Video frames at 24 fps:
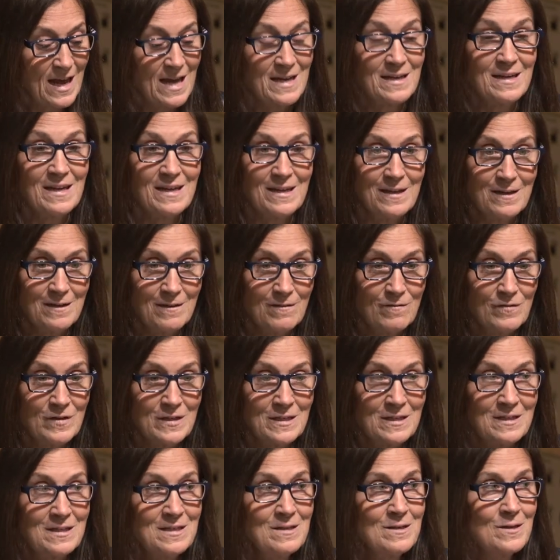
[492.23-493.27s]
and
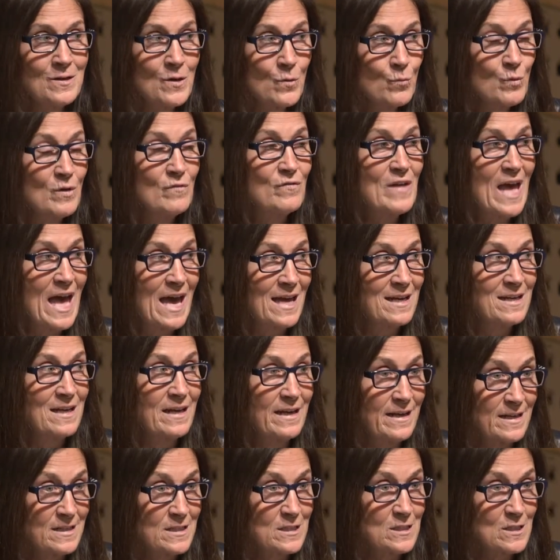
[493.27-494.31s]
even we've had
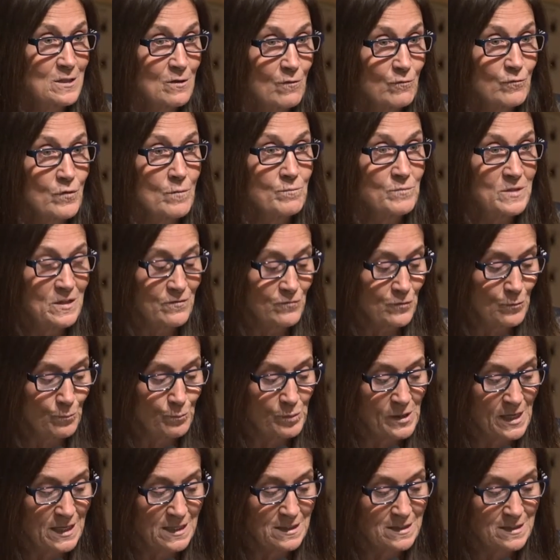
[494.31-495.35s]
hits from different
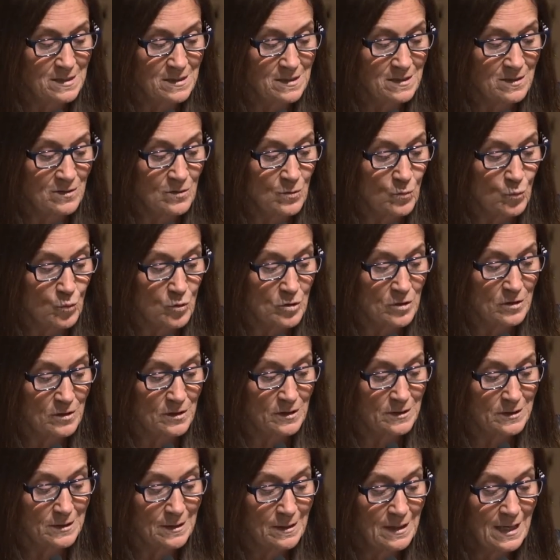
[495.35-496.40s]
places in the
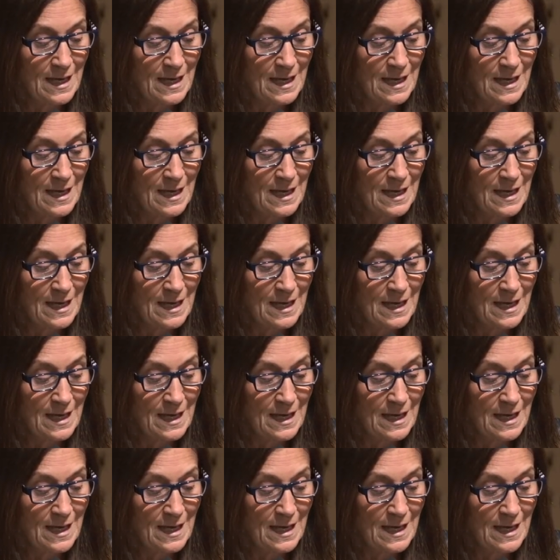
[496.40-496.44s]
world.